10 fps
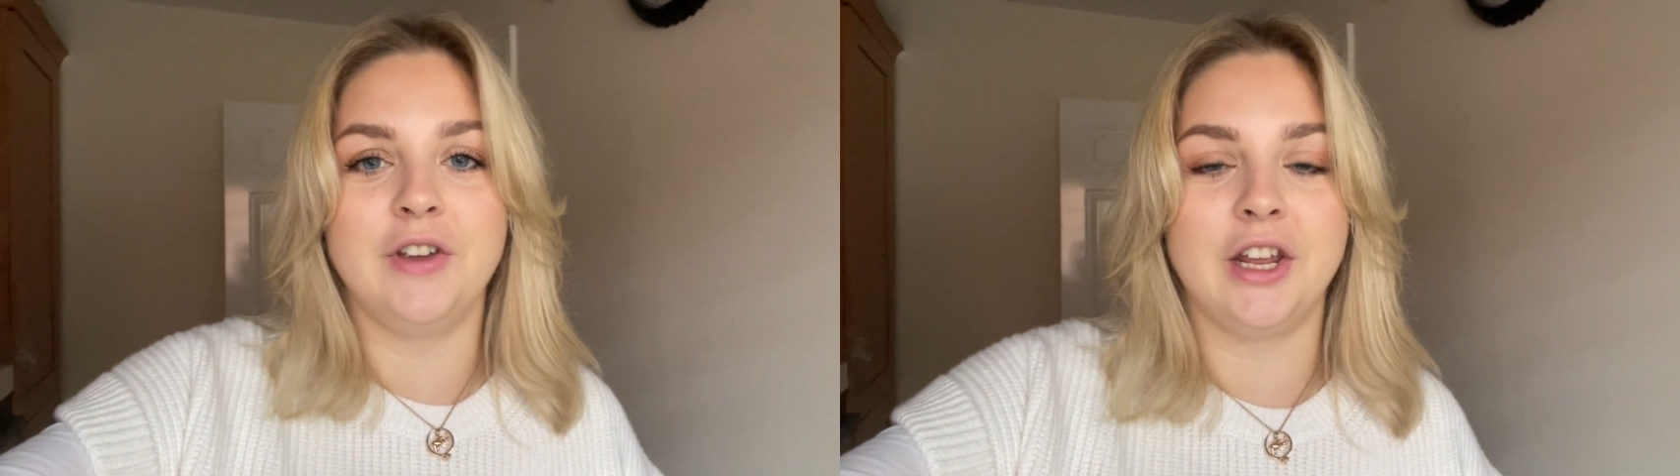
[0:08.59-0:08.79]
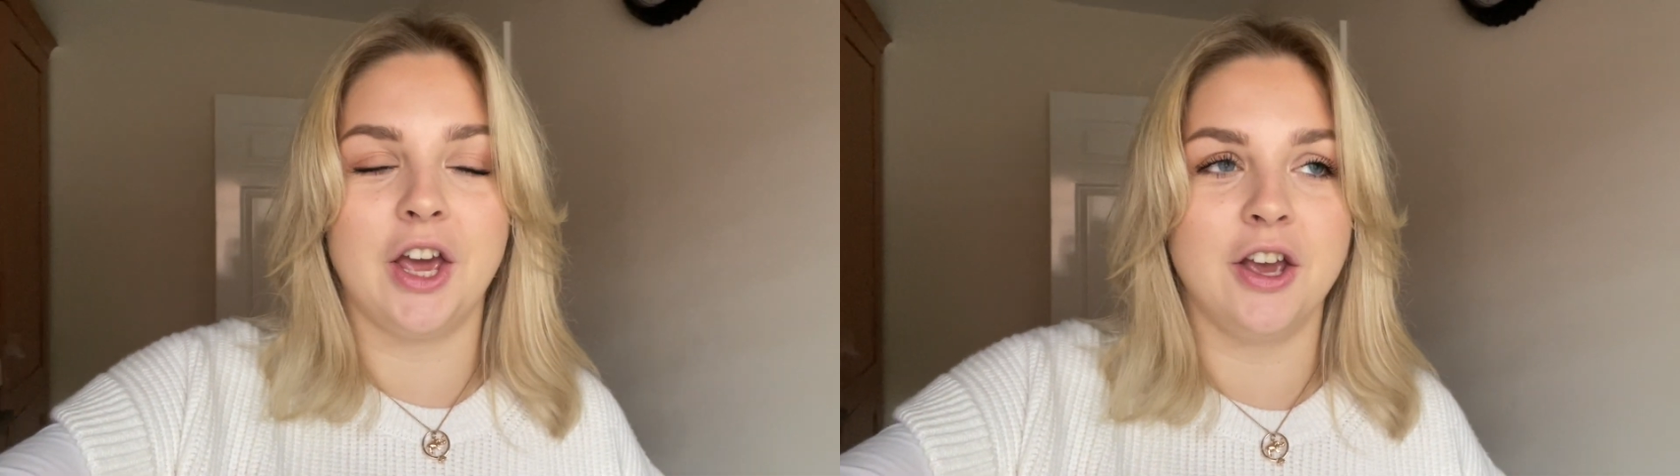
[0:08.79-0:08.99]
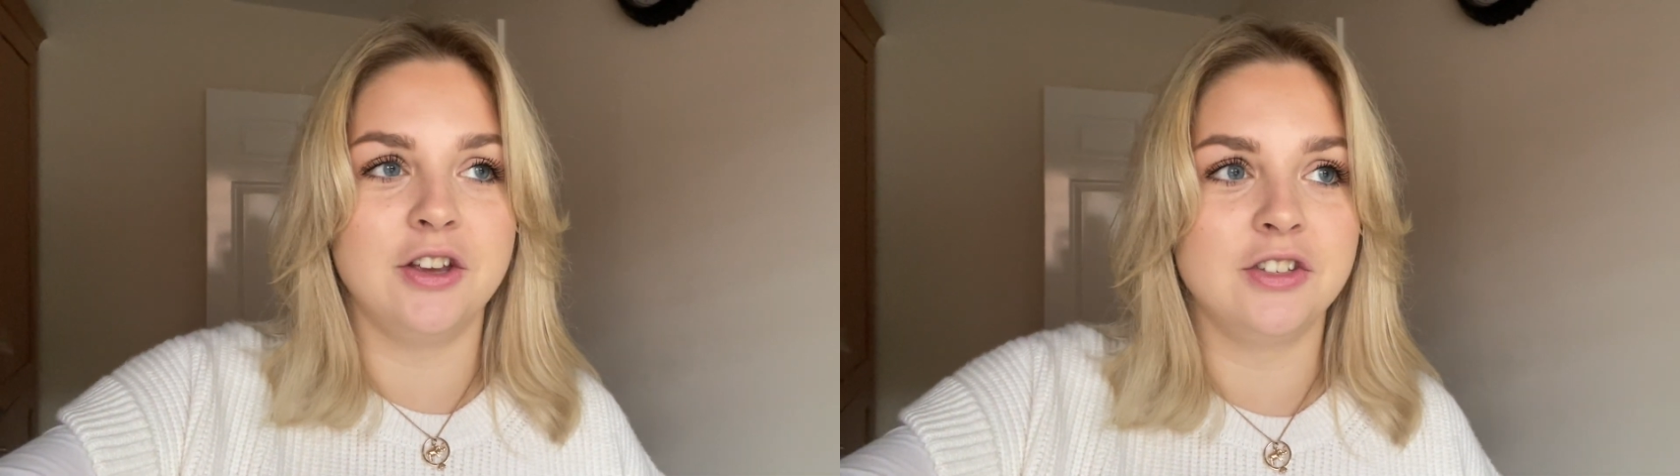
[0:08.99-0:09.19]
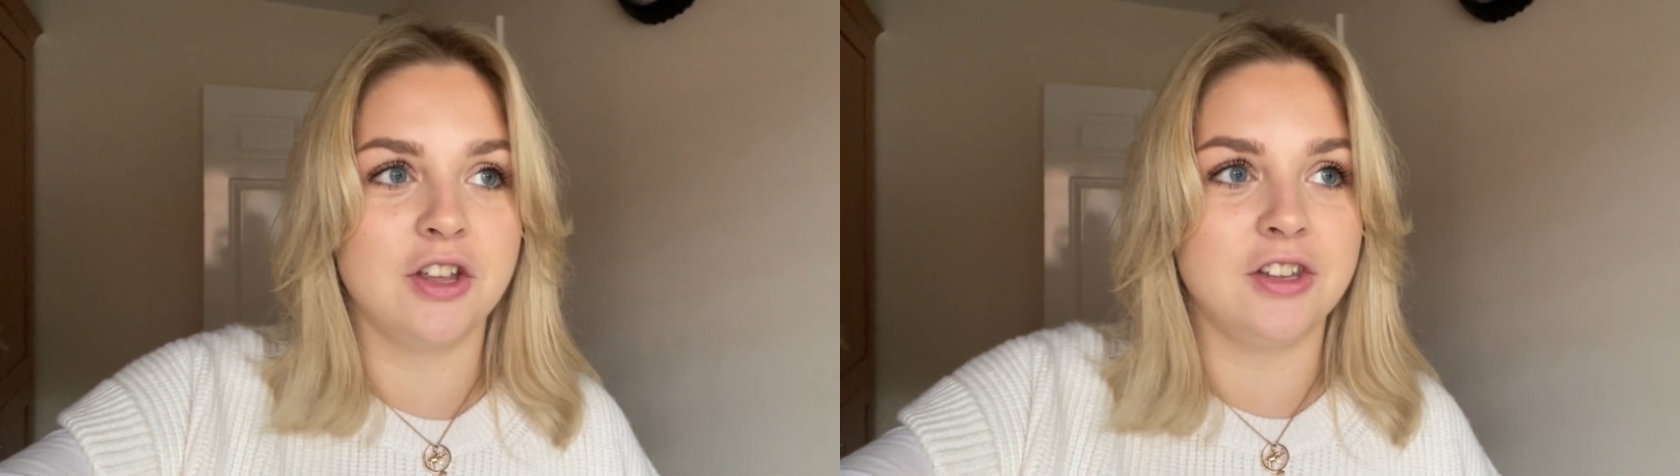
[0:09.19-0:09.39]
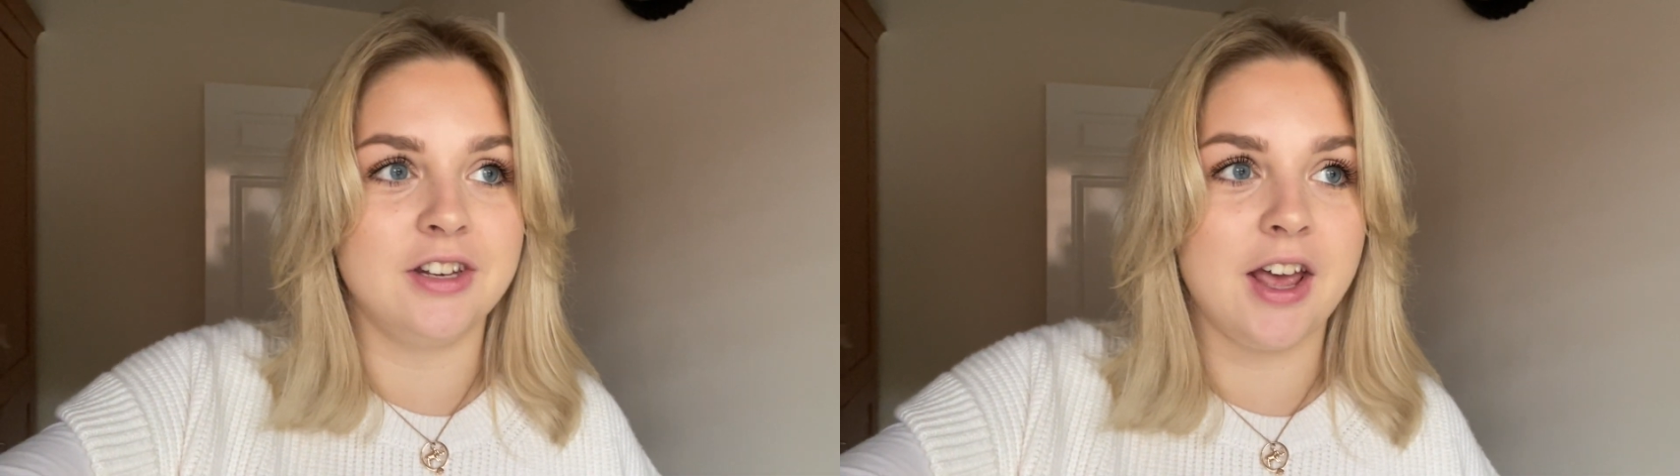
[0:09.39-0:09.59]
video so
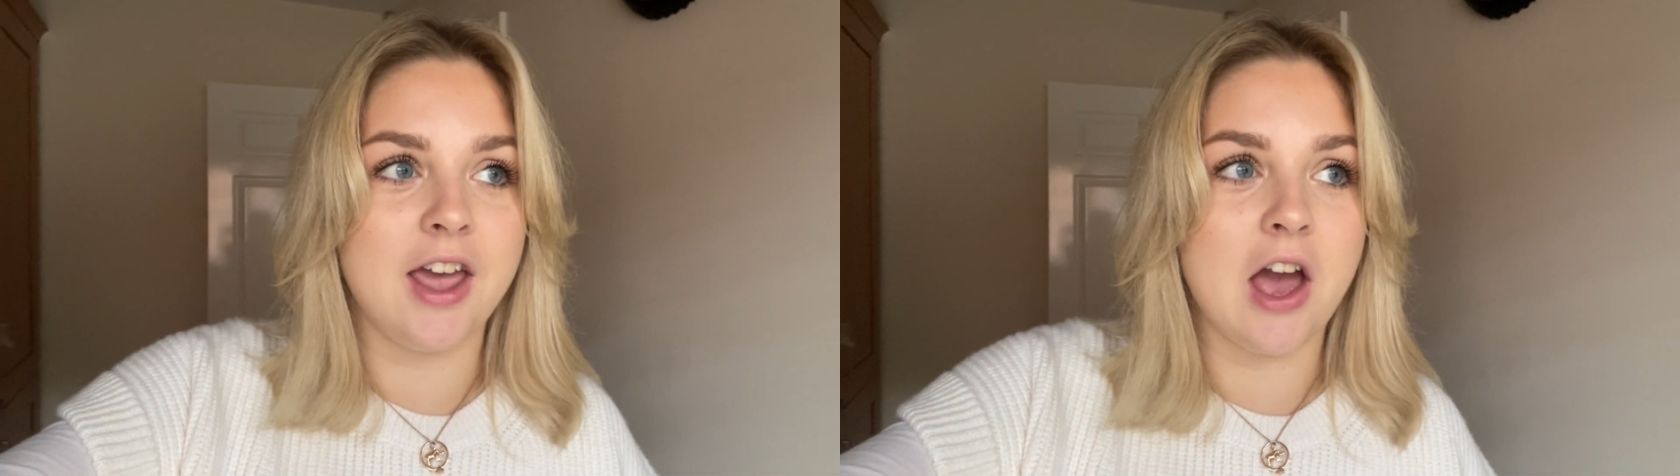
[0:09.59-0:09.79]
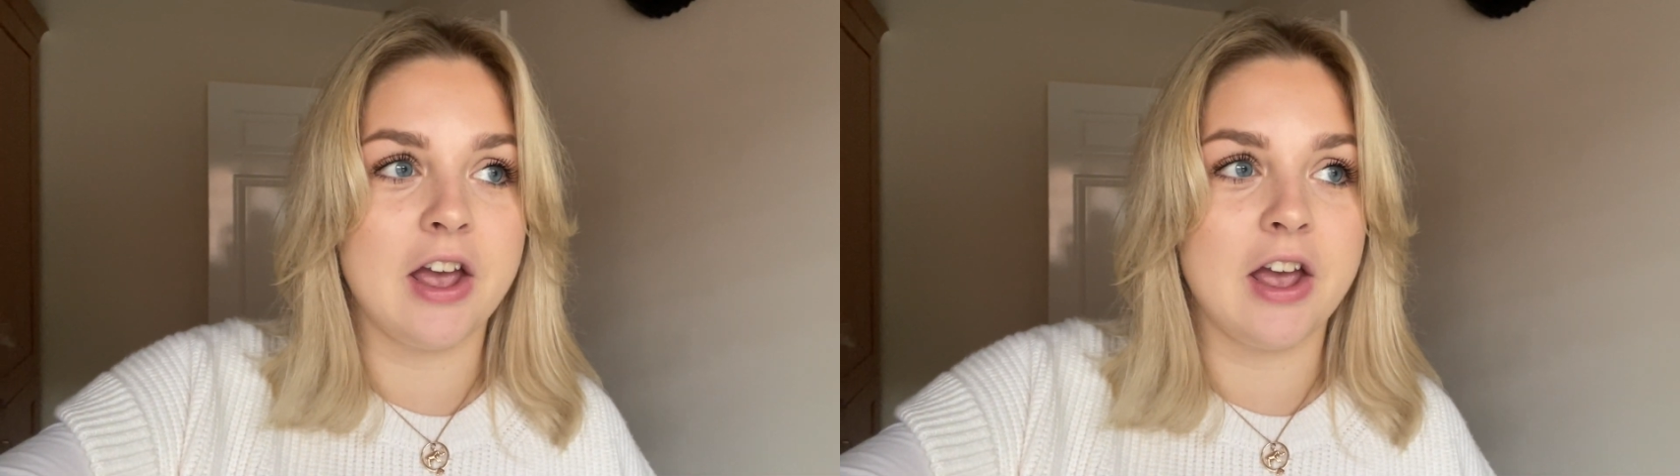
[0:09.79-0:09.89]
today